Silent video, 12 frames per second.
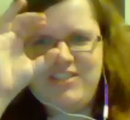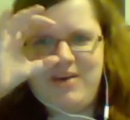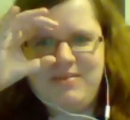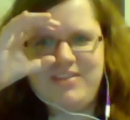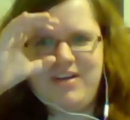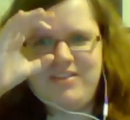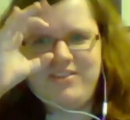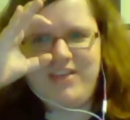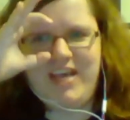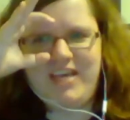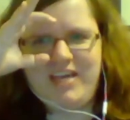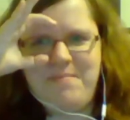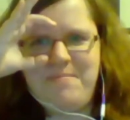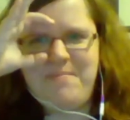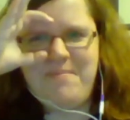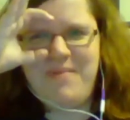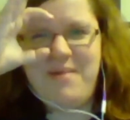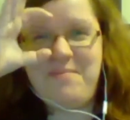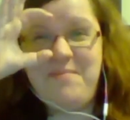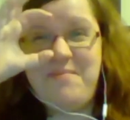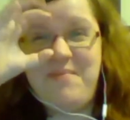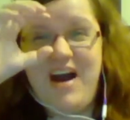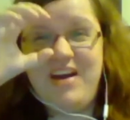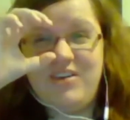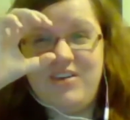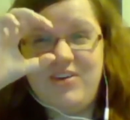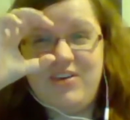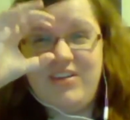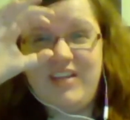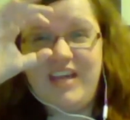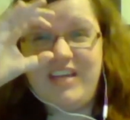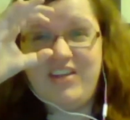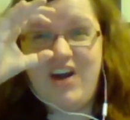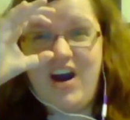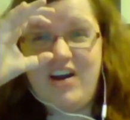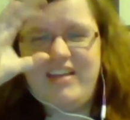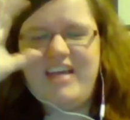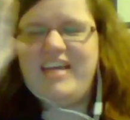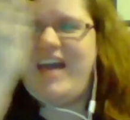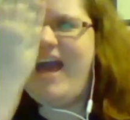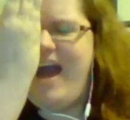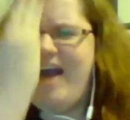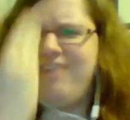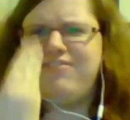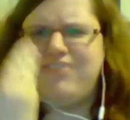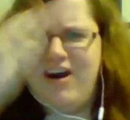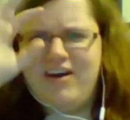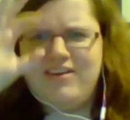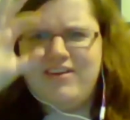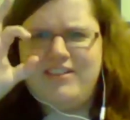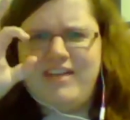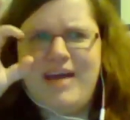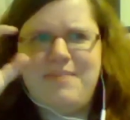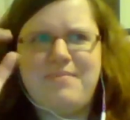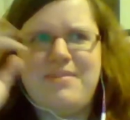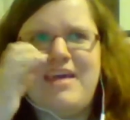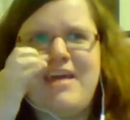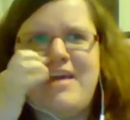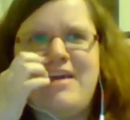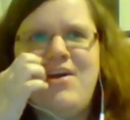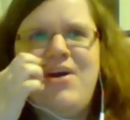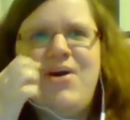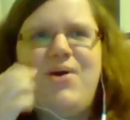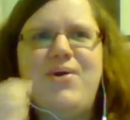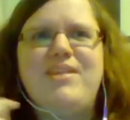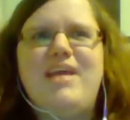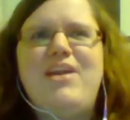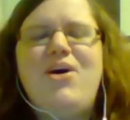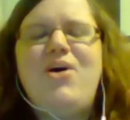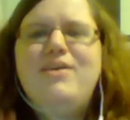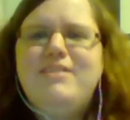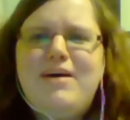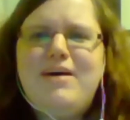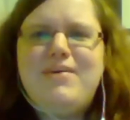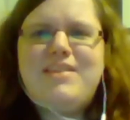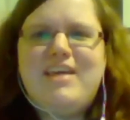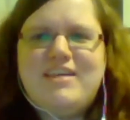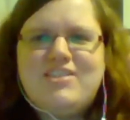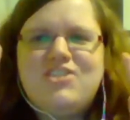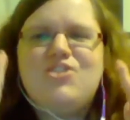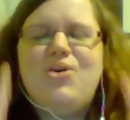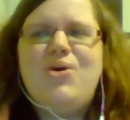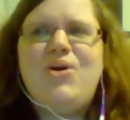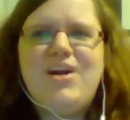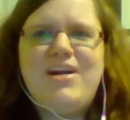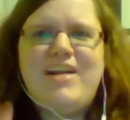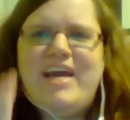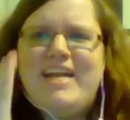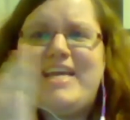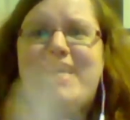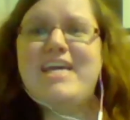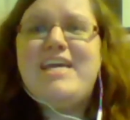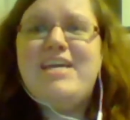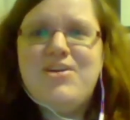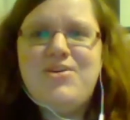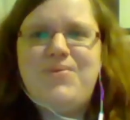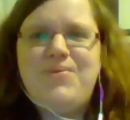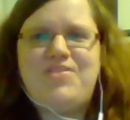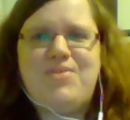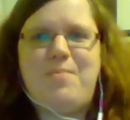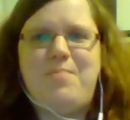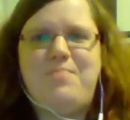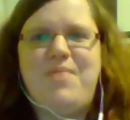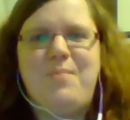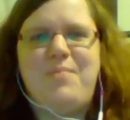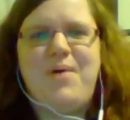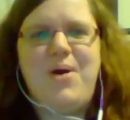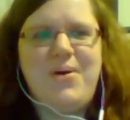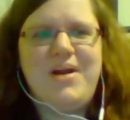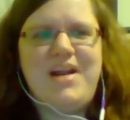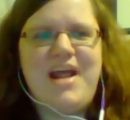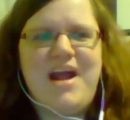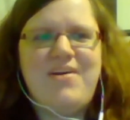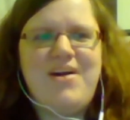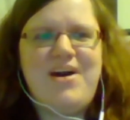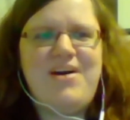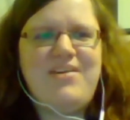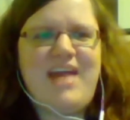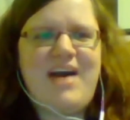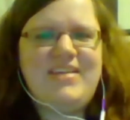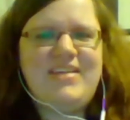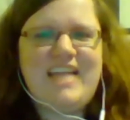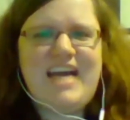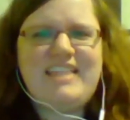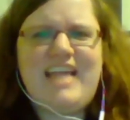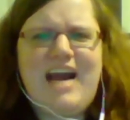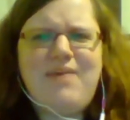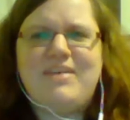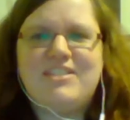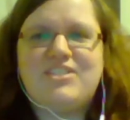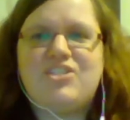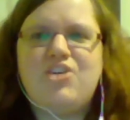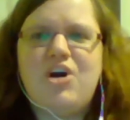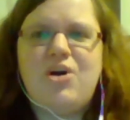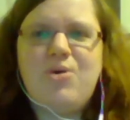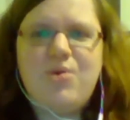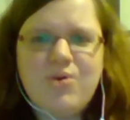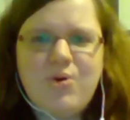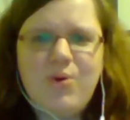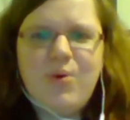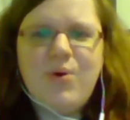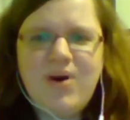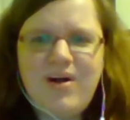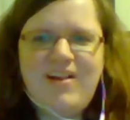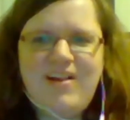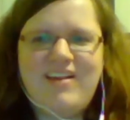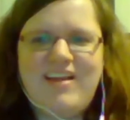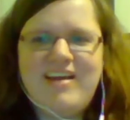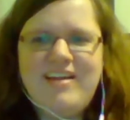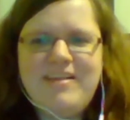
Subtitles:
that was also like a monocle, like a half goggle type thing. Or then Oda with the sword and Iyu with the bow and arrow. That was so cool.